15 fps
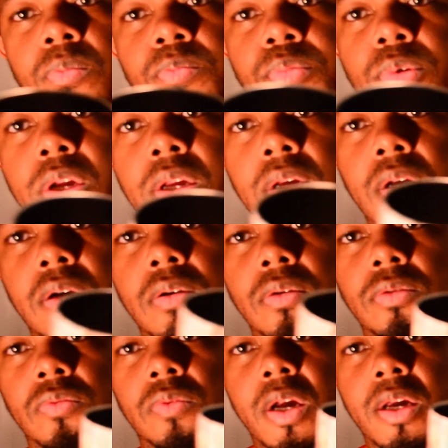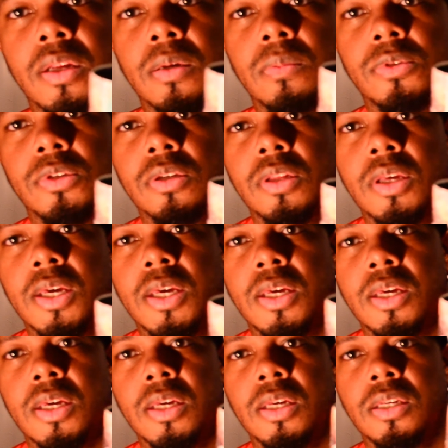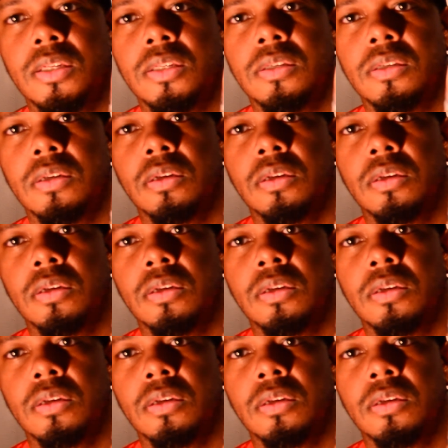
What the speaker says: print goes right up to the edge